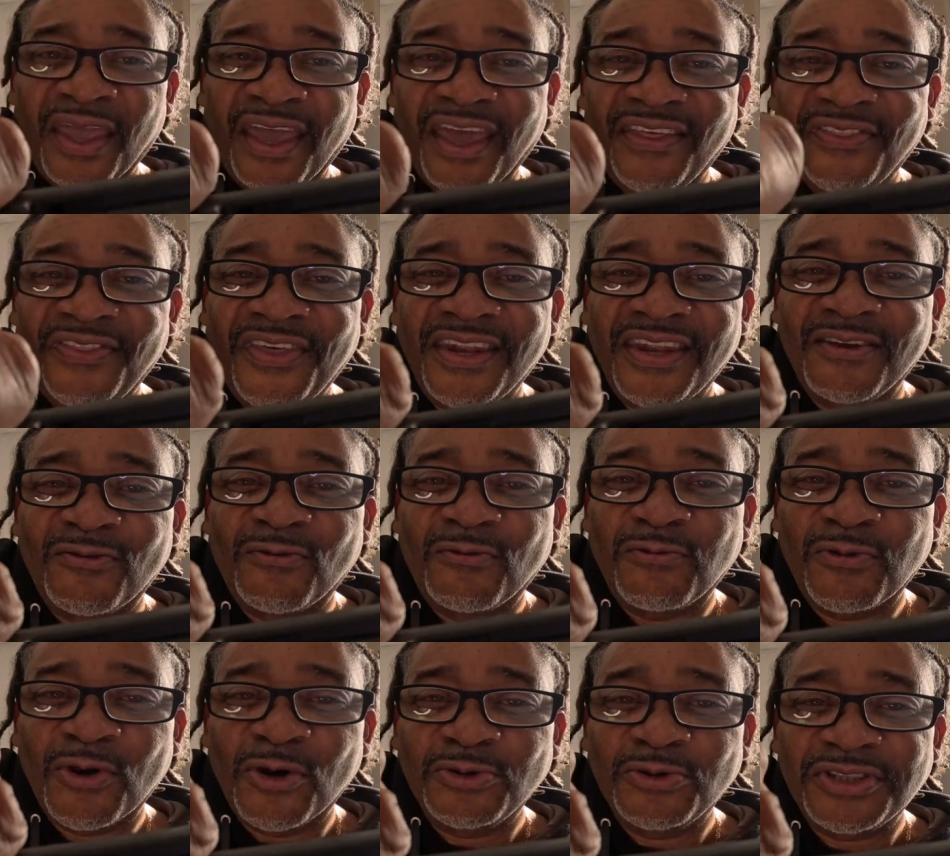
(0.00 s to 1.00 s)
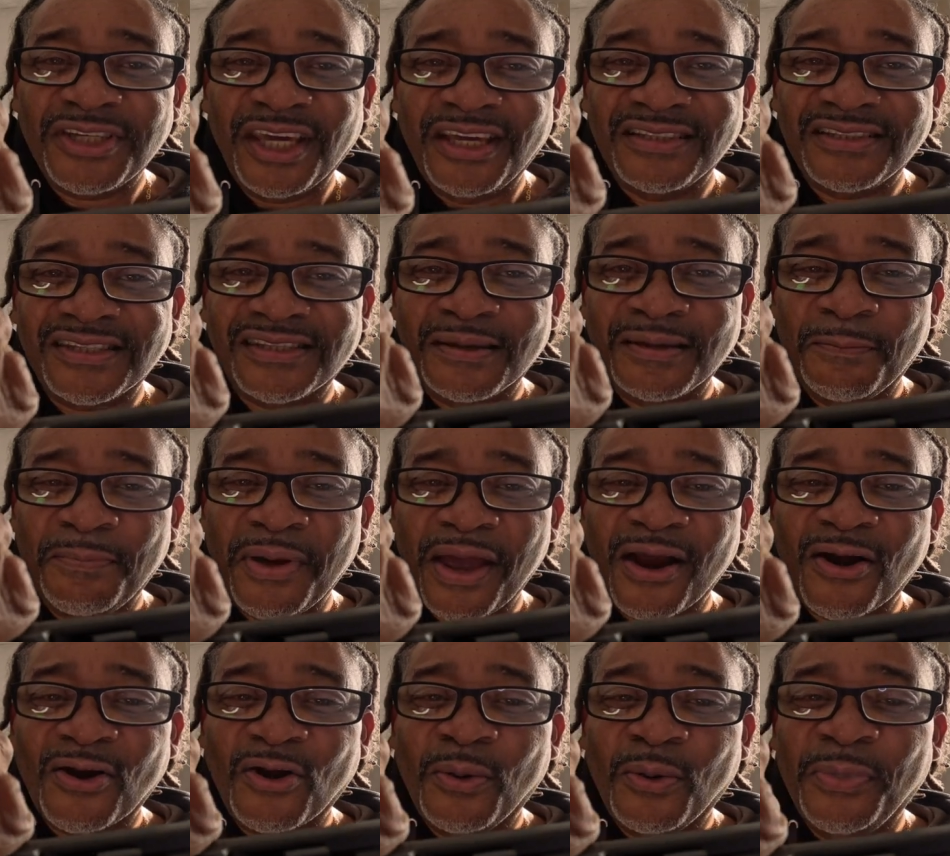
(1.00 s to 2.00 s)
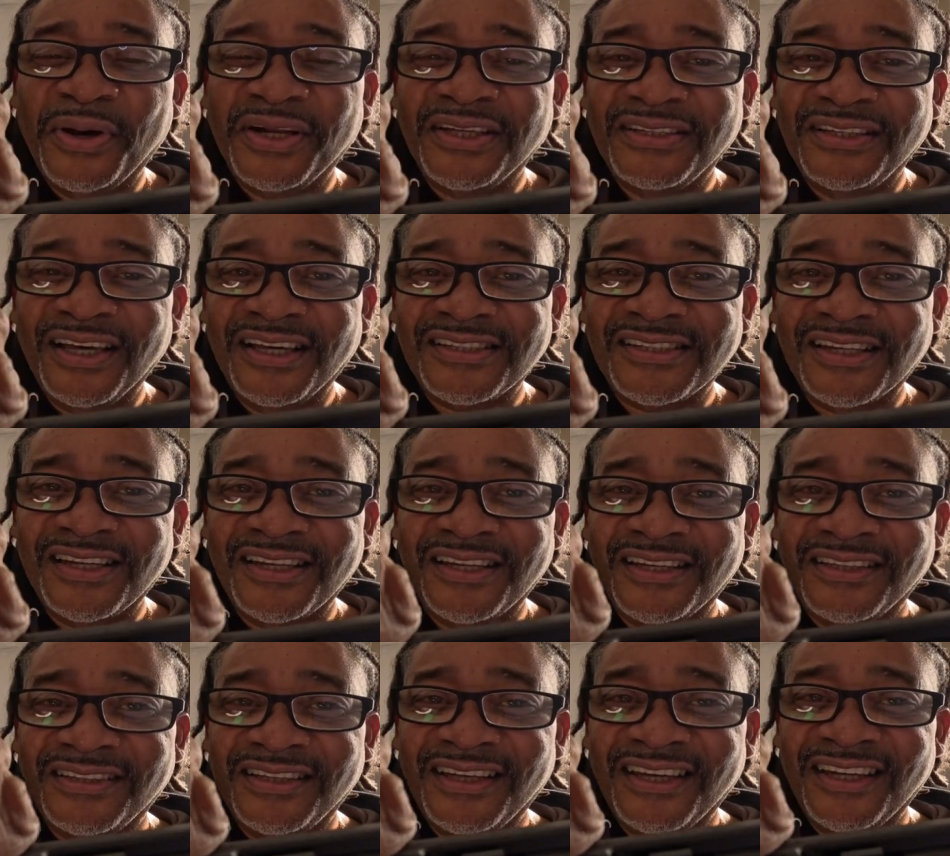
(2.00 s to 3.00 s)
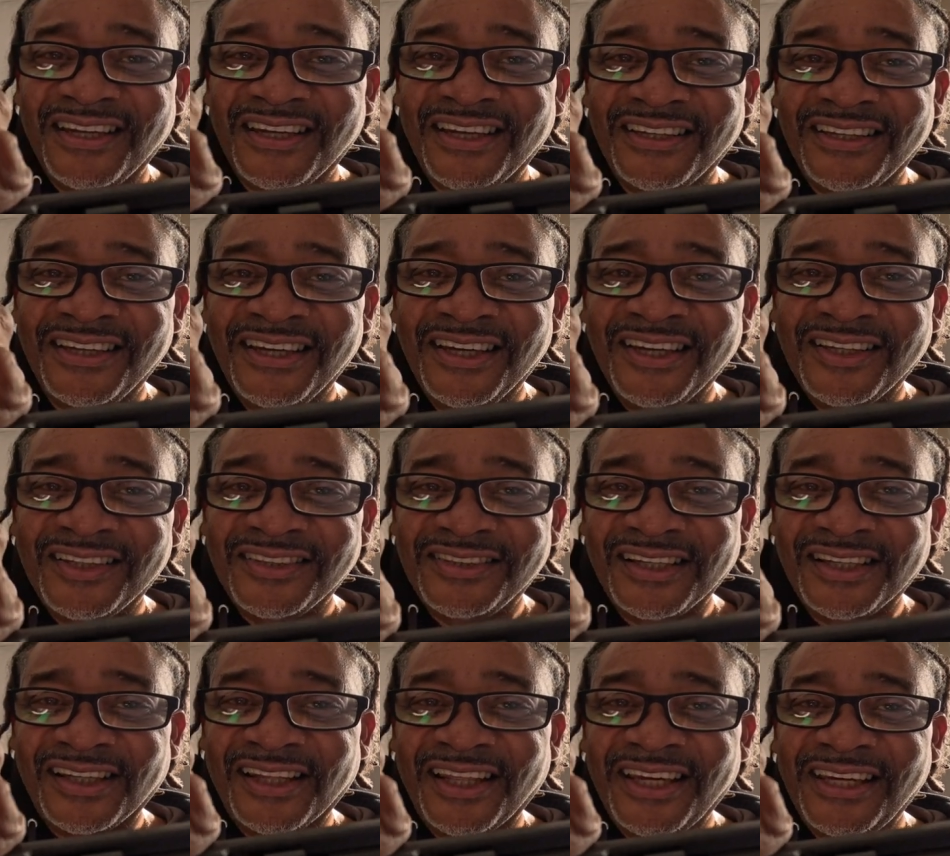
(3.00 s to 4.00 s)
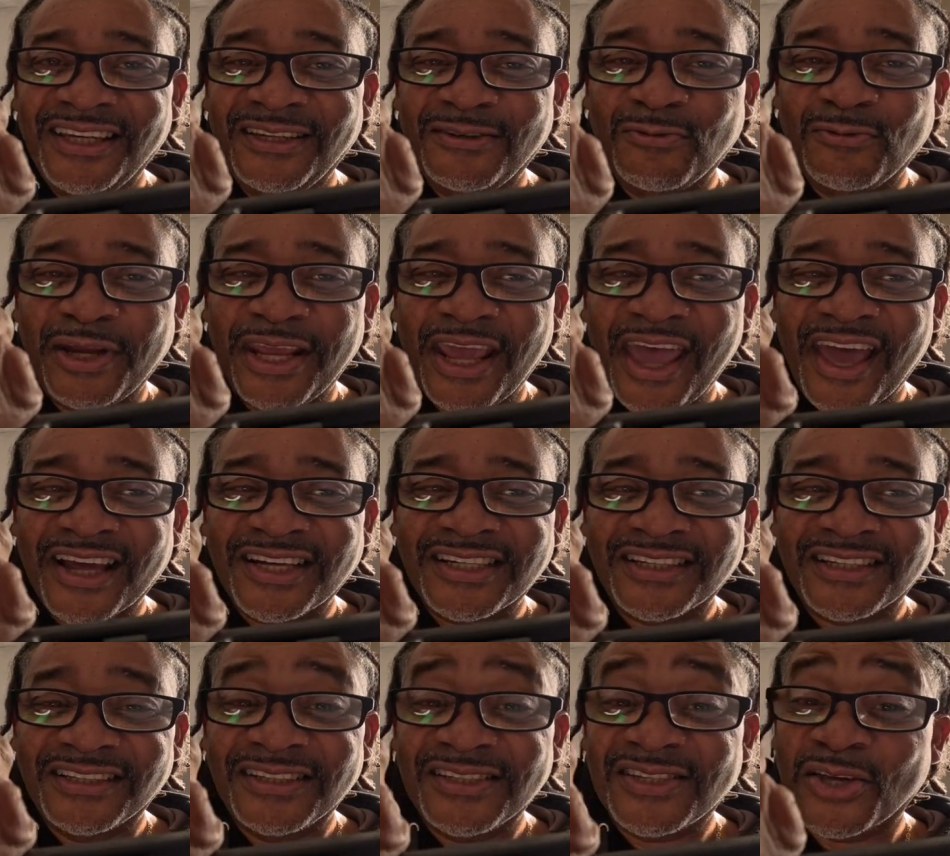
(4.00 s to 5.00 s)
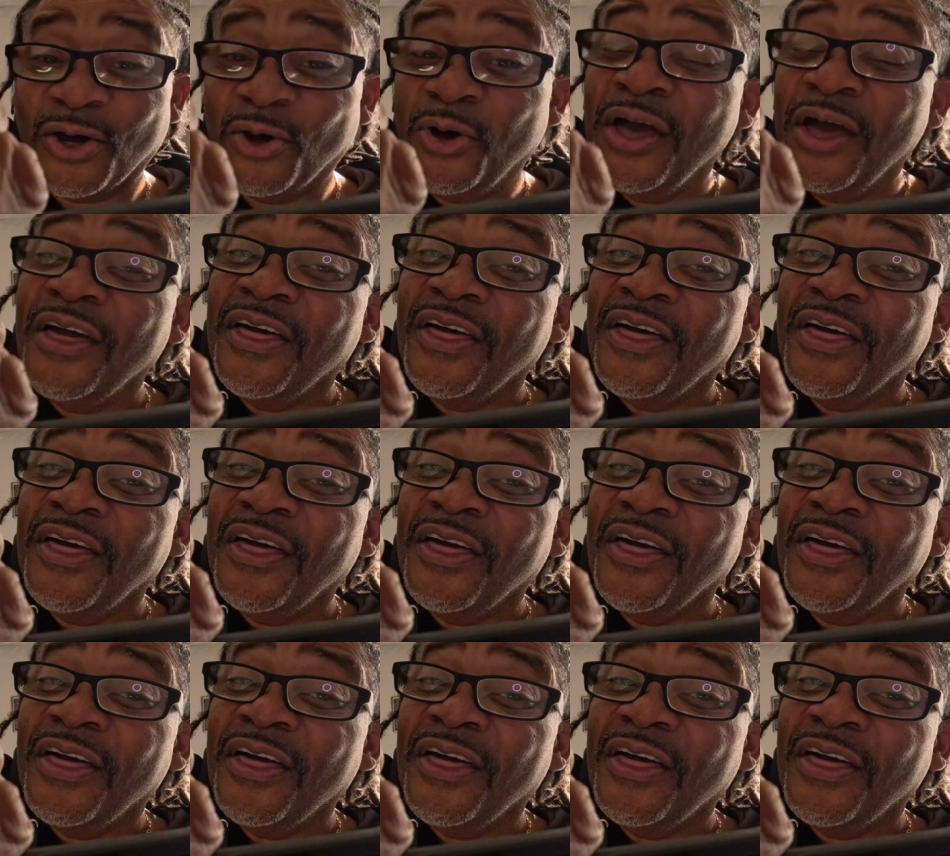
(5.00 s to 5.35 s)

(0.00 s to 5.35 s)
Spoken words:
and then it rotates the barrel, but it does it in a delayed reaction, so